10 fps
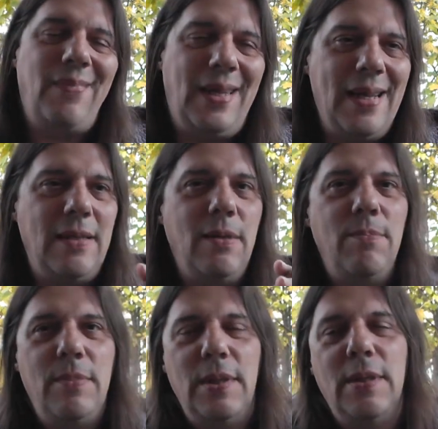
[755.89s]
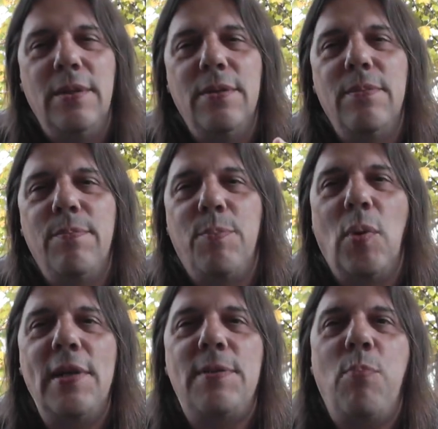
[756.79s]
getting them in a
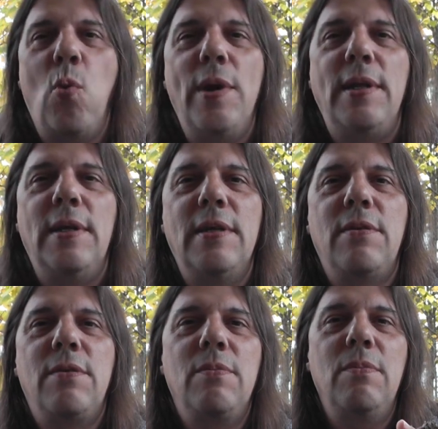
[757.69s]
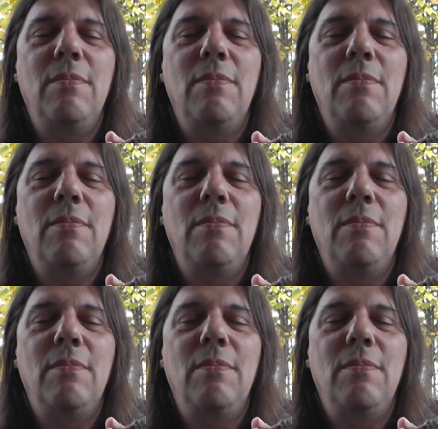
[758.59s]
price point that's